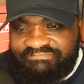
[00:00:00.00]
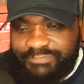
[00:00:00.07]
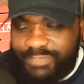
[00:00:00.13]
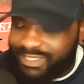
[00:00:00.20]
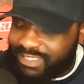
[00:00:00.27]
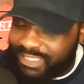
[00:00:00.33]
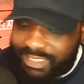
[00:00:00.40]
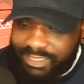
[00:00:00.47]

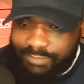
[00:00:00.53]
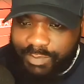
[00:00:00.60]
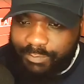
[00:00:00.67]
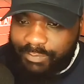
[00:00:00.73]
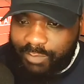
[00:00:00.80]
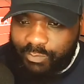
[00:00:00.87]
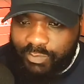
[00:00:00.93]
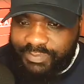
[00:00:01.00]
But again, my
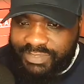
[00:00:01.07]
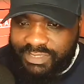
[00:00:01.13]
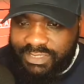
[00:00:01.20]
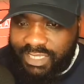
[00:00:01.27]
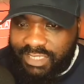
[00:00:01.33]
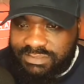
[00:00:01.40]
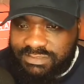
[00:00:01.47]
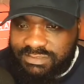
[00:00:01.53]
mum would be
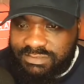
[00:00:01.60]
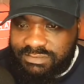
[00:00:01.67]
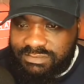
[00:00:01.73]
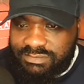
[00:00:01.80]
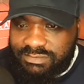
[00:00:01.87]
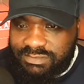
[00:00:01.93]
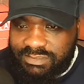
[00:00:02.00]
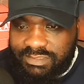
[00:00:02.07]
gassed.
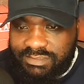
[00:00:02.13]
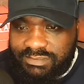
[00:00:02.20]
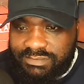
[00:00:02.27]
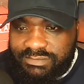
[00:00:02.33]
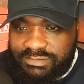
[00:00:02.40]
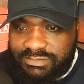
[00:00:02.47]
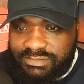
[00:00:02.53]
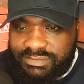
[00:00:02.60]
And
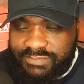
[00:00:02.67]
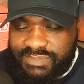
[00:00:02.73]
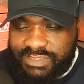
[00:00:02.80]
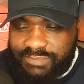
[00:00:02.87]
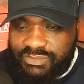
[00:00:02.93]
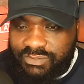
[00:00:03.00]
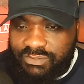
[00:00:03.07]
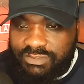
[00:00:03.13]

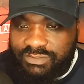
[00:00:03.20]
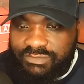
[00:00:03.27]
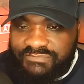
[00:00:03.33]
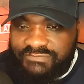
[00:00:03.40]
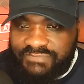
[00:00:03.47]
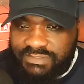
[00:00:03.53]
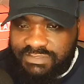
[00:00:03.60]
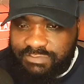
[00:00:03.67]
sometimes you got to do
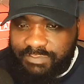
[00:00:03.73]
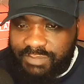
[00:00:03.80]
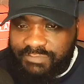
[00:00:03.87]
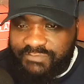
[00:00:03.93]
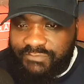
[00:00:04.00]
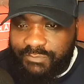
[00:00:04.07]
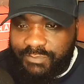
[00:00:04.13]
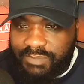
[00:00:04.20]
things
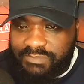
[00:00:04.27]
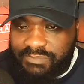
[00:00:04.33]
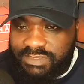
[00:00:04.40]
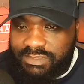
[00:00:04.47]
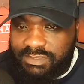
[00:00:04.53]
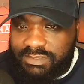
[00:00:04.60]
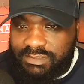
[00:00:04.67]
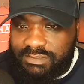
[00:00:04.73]
for mumsy,
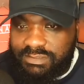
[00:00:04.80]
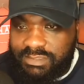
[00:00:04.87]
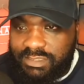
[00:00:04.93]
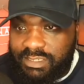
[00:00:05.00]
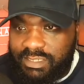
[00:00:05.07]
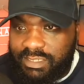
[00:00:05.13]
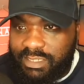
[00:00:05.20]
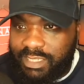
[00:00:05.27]
innit?
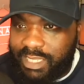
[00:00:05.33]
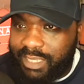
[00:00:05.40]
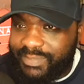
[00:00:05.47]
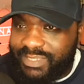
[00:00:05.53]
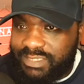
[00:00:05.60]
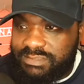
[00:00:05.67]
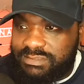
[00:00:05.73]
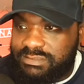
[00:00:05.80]
You know what I
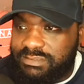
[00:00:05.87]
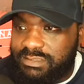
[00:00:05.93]
mean?